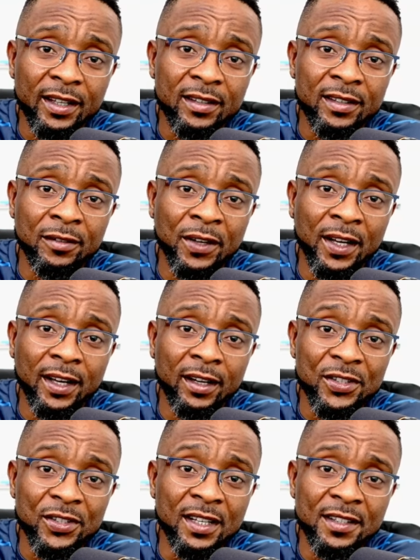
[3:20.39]
different kind of
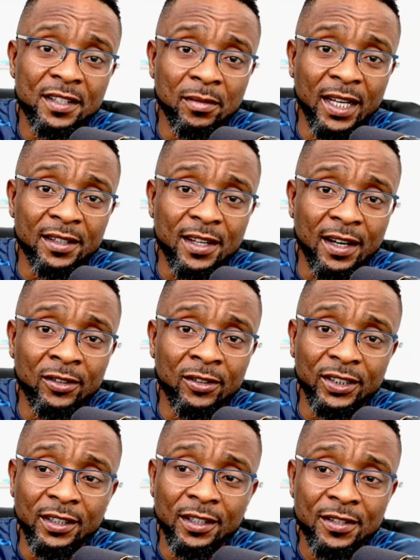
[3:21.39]
sentiments around
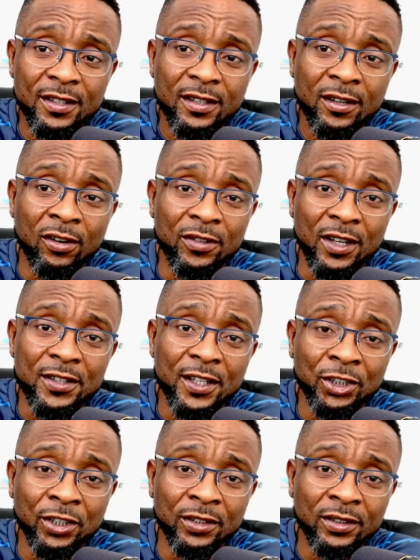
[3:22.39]
this
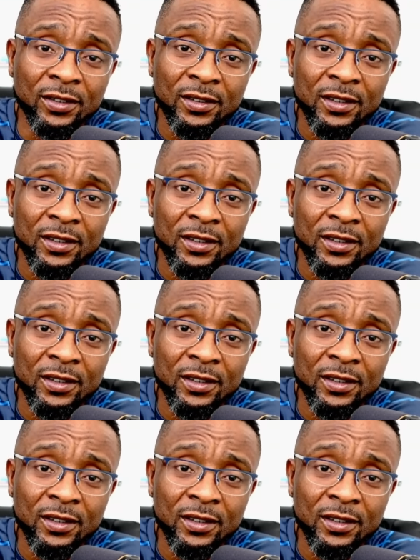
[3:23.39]
conversation,